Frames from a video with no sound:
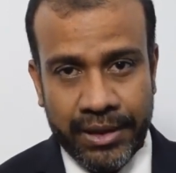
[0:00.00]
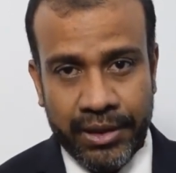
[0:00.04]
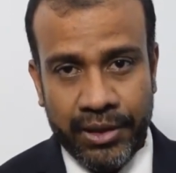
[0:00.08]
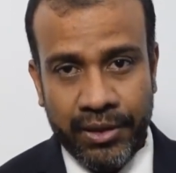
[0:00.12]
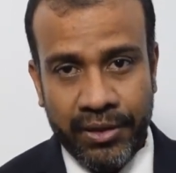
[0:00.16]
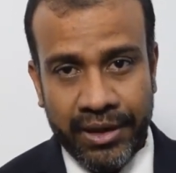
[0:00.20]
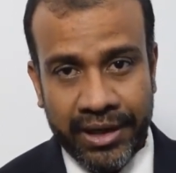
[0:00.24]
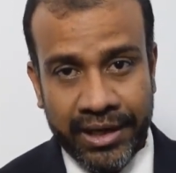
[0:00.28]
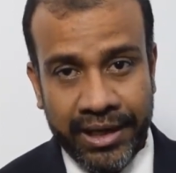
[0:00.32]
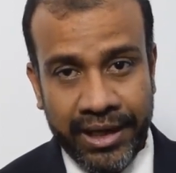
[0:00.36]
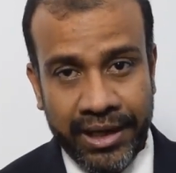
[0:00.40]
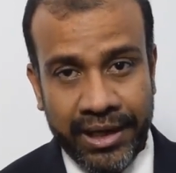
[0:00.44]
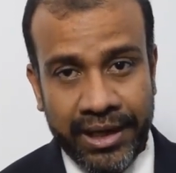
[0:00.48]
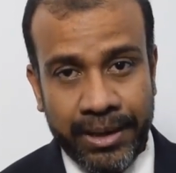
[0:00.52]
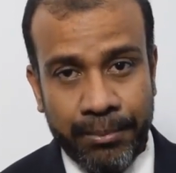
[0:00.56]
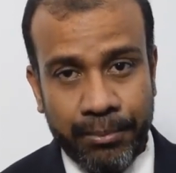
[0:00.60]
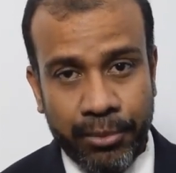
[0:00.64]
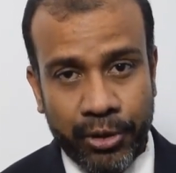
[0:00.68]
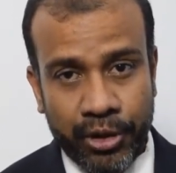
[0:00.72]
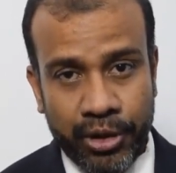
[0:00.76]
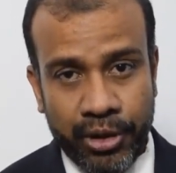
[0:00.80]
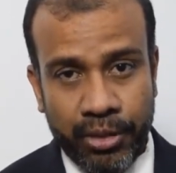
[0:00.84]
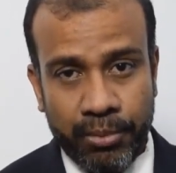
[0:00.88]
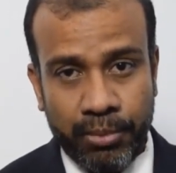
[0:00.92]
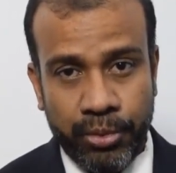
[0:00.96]
Now again,
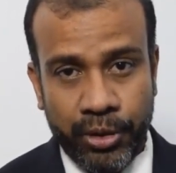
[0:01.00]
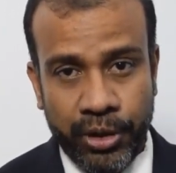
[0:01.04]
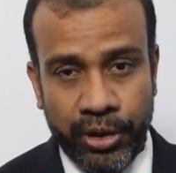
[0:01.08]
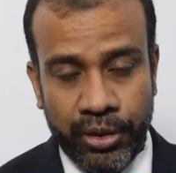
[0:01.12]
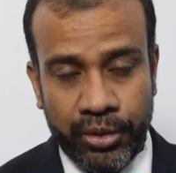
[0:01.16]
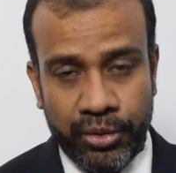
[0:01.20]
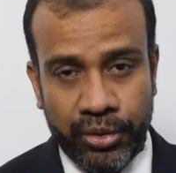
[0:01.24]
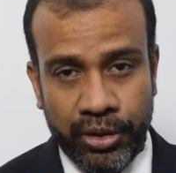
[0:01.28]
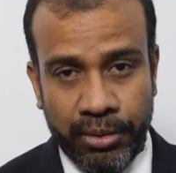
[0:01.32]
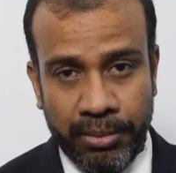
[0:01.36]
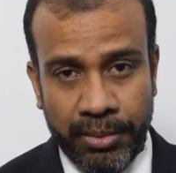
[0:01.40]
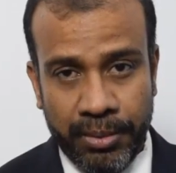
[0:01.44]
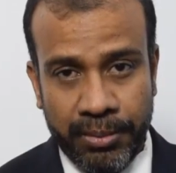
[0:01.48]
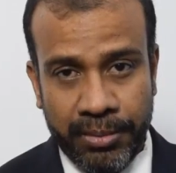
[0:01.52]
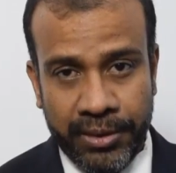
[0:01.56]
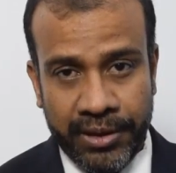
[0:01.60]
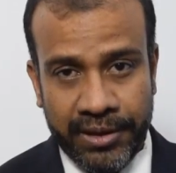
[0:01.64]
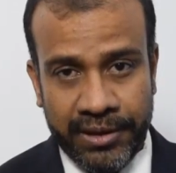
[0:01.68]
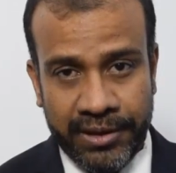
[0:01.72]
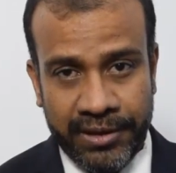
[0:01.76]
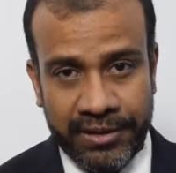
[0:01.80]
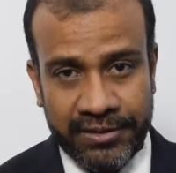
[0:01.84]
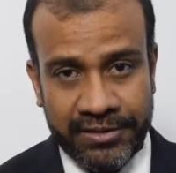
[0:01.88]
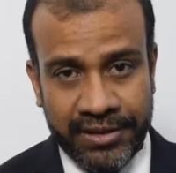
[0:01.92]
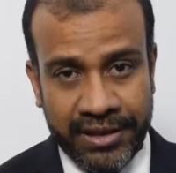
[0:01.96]
important point to remember
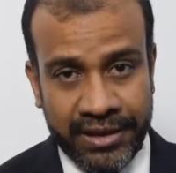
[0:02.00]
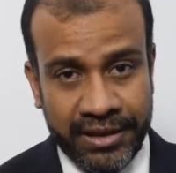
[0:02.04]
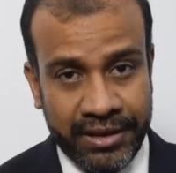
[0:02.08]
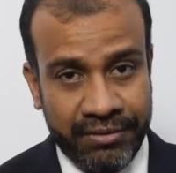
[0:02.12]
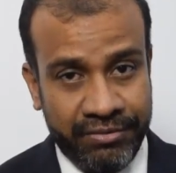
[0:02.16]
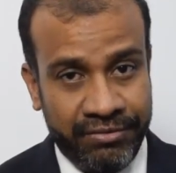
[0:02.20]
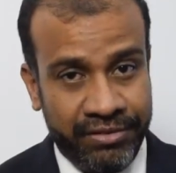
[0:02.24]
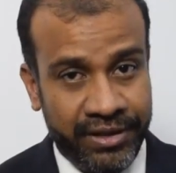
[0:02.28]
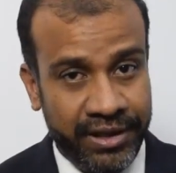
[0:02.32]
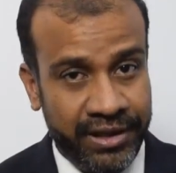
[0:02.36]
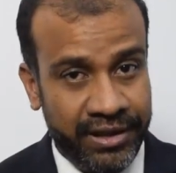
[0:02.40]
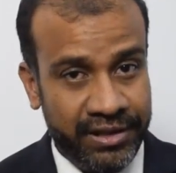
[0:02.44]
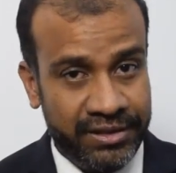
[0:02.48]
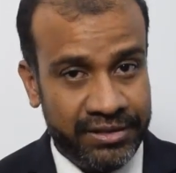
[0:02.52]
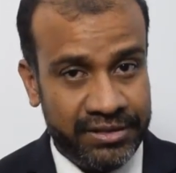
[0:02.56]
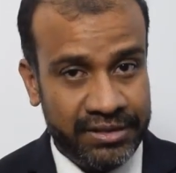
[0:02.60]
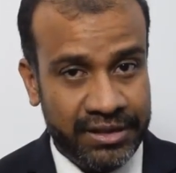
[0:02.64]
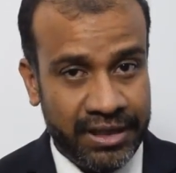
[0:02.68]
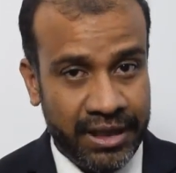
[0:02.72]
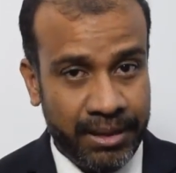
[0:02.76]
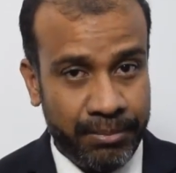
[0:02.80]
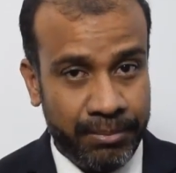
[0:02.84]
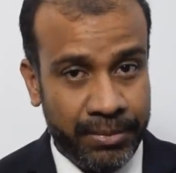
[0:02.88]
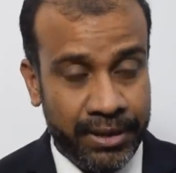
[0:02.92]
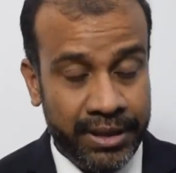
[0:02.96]
here is that the feet is
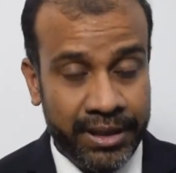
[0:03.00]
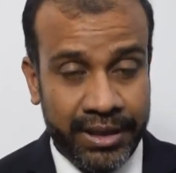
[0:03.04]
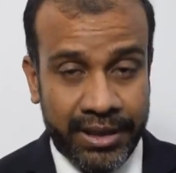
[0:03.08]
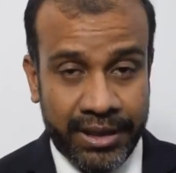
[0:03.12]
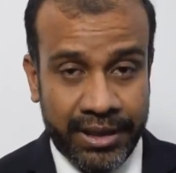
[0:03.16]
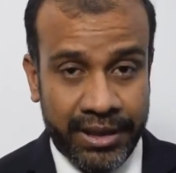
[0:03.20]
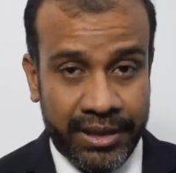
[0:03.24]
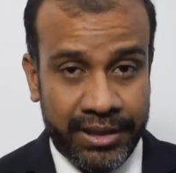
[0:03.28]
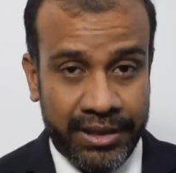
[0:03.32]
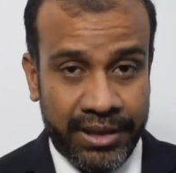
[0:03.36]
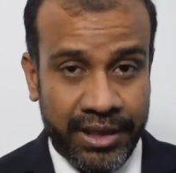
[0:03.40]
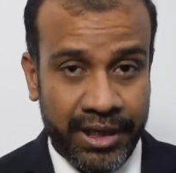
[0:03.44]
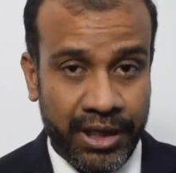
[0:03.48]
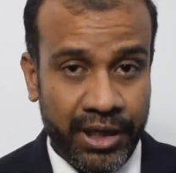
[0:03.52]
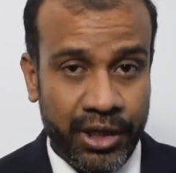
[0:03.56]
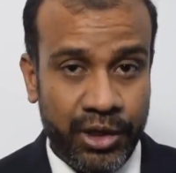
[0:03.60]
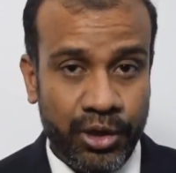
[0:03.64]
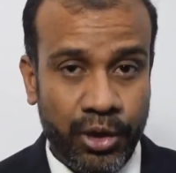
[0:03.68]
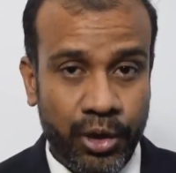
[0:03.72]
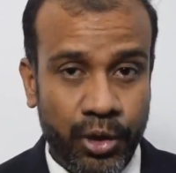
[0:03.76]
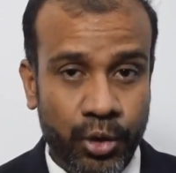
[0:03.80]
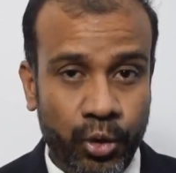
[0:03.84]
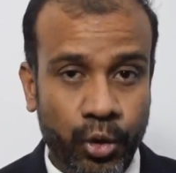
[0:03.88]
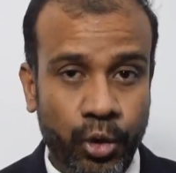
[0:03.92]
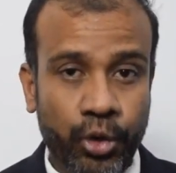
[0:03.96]
numb. They are
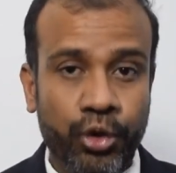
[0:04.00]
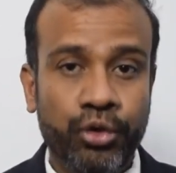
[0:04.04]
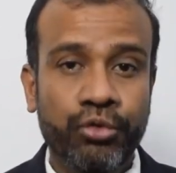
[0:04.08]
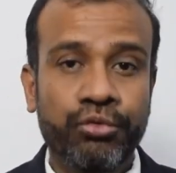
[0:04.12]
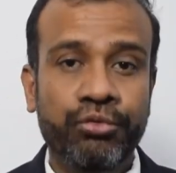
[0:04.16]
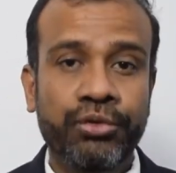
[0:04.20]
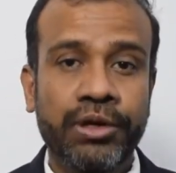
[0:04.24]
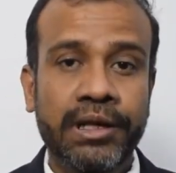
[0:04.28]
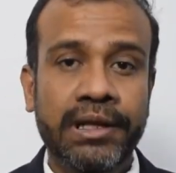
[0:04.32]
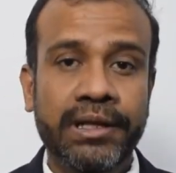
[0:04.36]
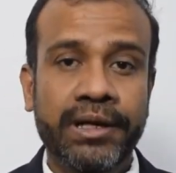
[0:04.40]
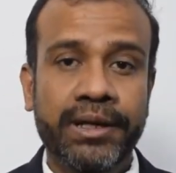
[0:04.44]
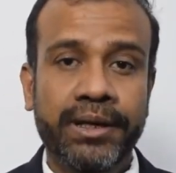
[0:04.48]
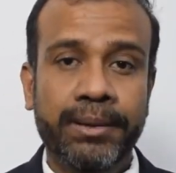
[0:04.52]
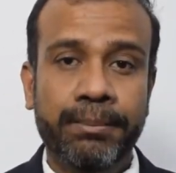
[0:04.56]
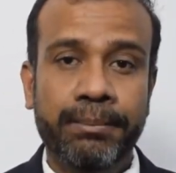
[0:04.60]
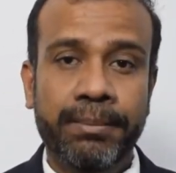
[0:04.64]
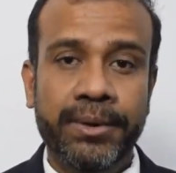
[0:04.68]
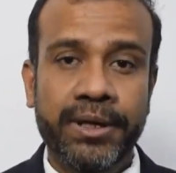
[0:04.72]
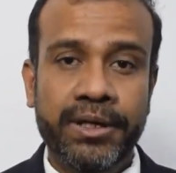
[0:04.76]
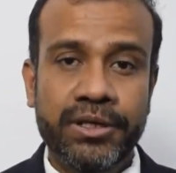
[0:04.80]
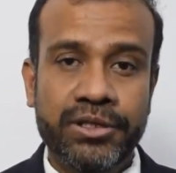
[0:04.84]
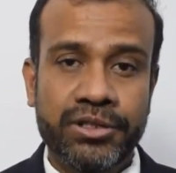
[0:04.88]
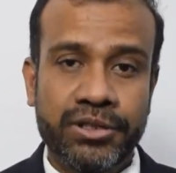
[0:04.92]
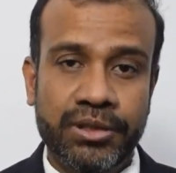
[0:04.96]
not going to feel the
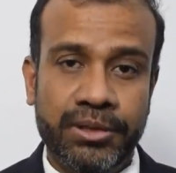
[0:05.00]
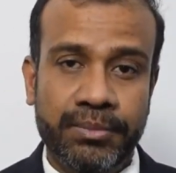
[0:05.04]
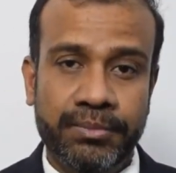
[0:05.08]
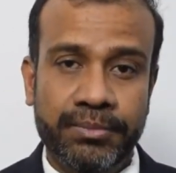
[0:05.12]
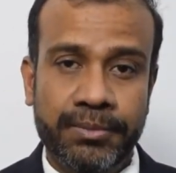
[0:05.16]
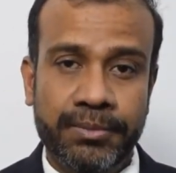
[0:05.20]
temperature.